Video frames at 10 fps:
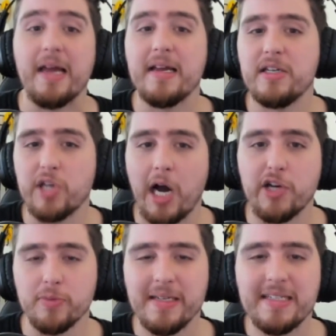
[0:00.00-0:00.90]

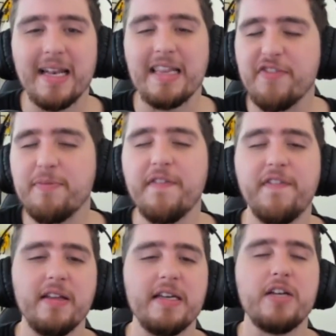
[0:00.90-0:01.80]
entitlement left me
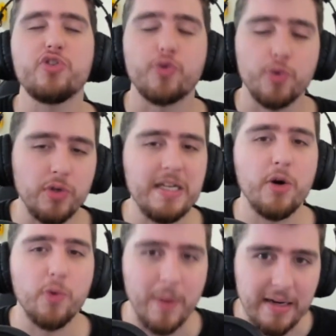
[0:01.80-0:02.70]
feeling truly
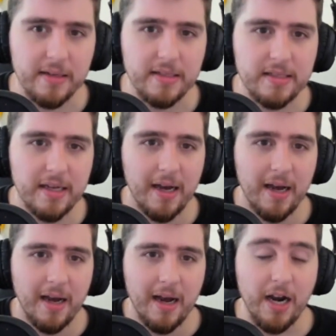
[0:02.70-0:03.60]
horrendous,
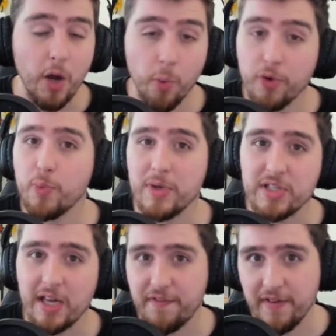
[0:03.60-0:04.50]
and I wouldn't wish
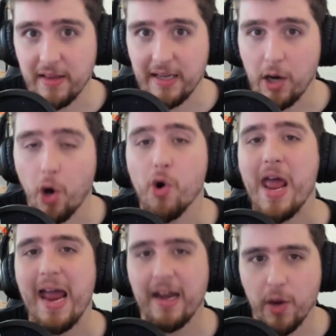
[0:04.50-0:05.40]
that feeling on
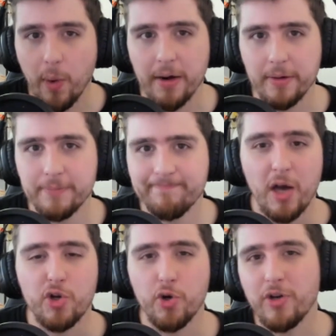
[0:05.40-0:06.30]
anyone.
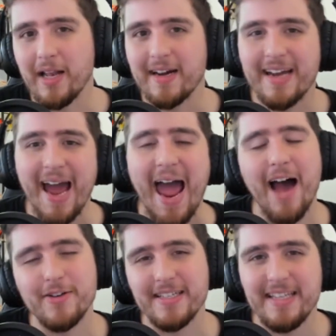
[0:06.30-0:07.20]
Good luck
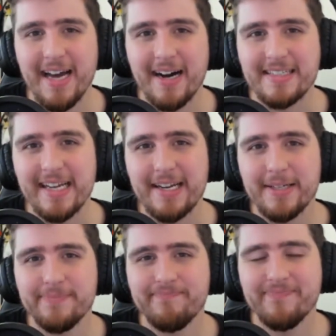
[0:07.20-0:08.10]
out in the Arctic,
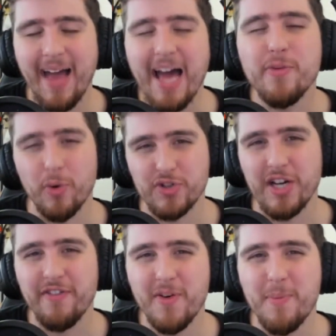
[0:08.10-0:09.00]
and watch
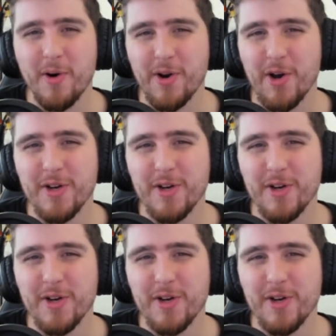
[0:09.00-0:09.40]
out for Bongo.